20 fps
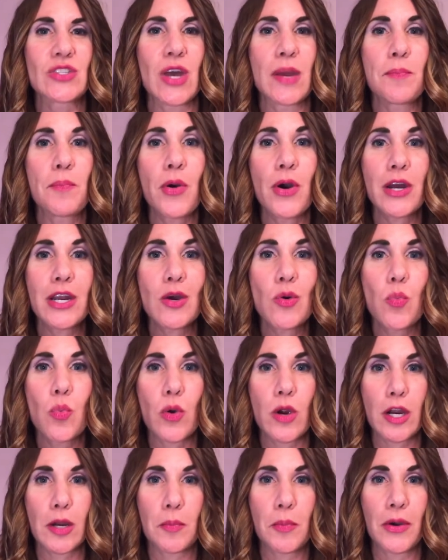So I put a
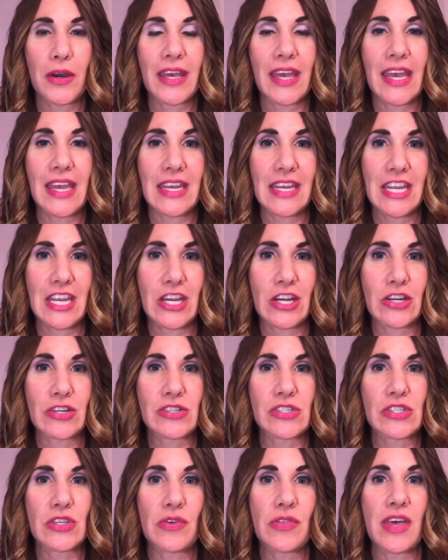workbook in here
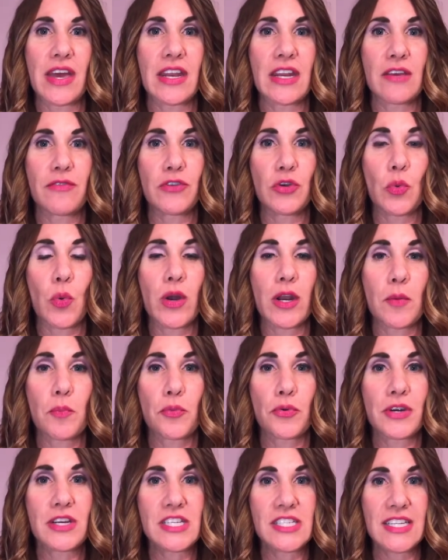so that if you wanna
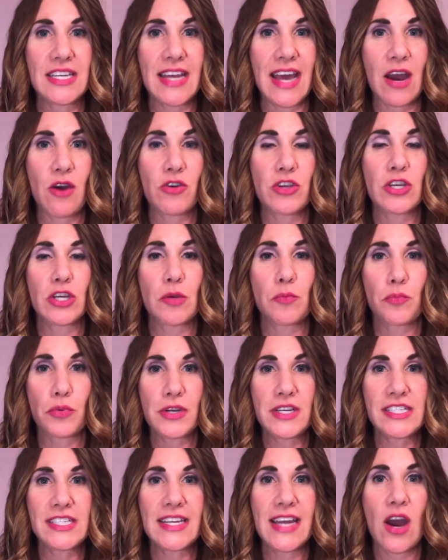print it out, you can
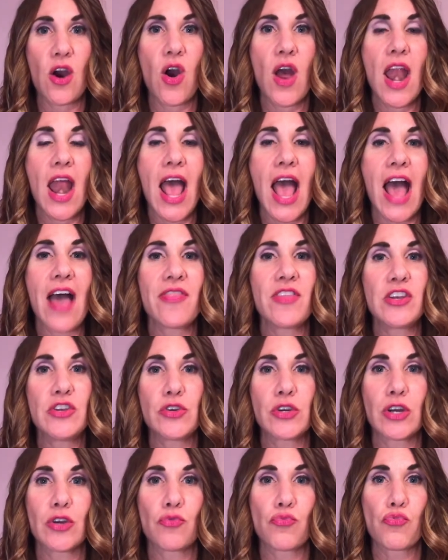print it out and then
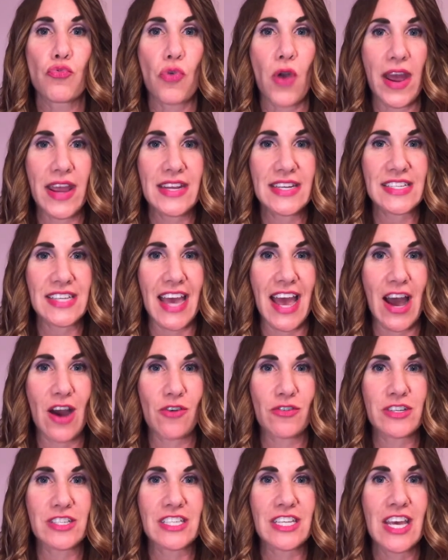you can write
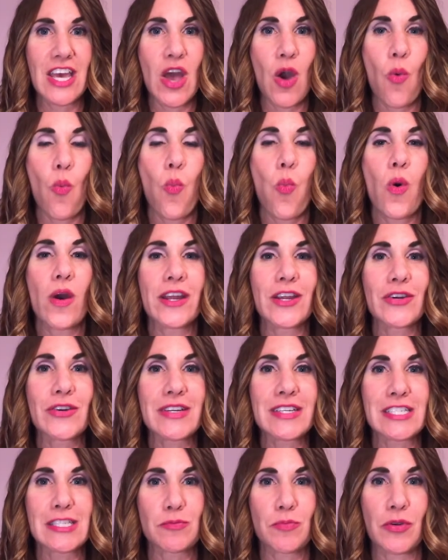out what you're
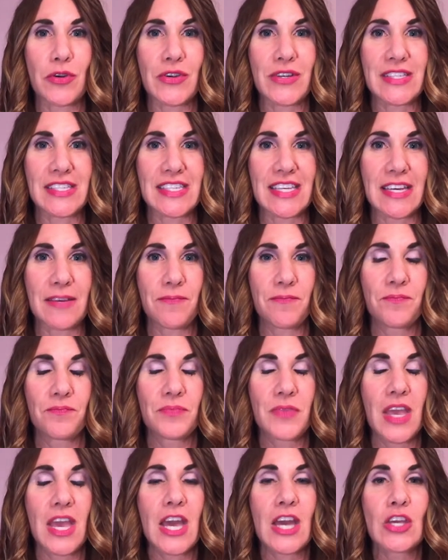experiencing.
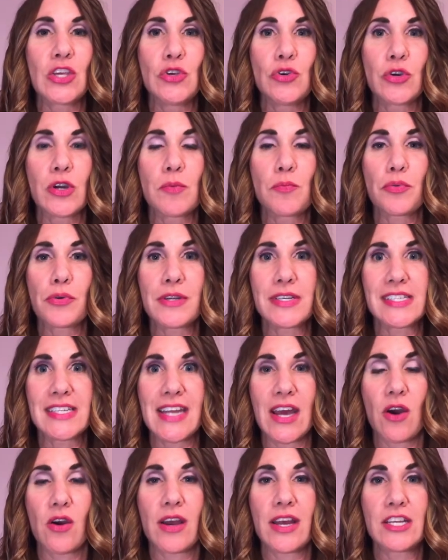You can print
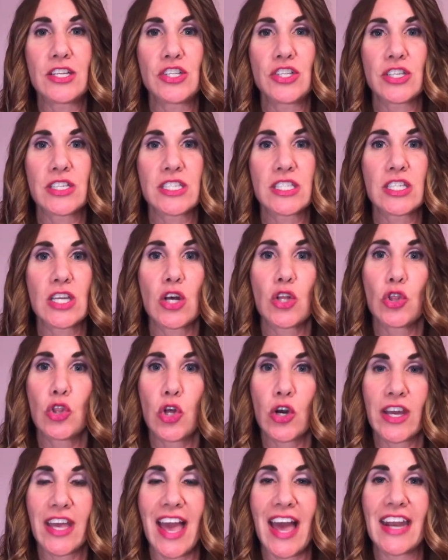it out and just
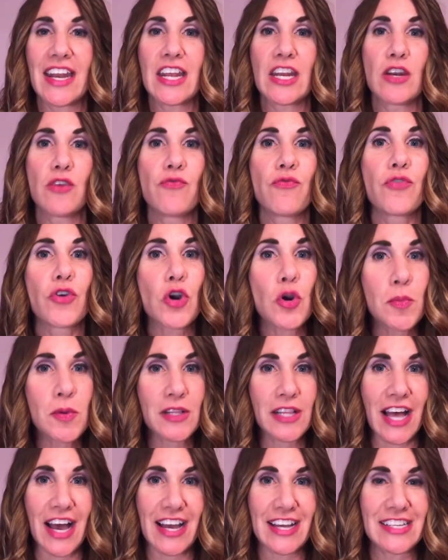look at it and
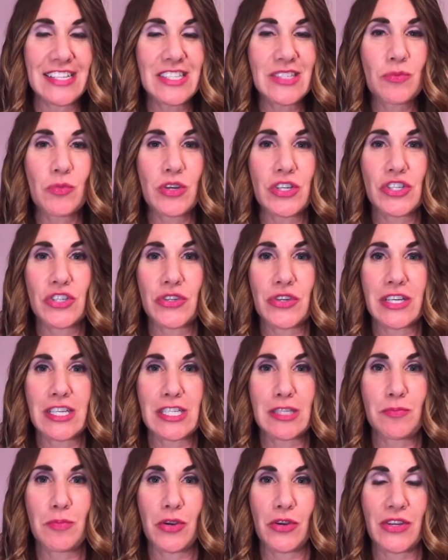verbalize what you're
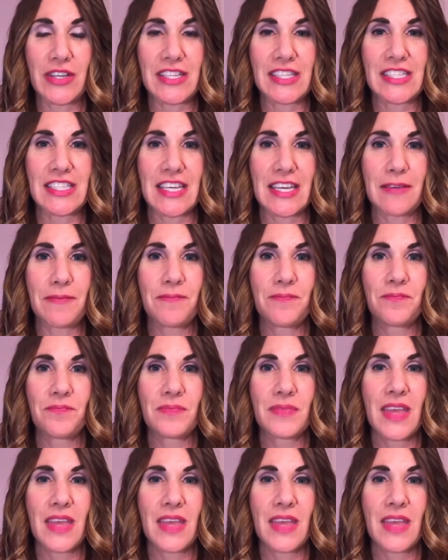experiencing.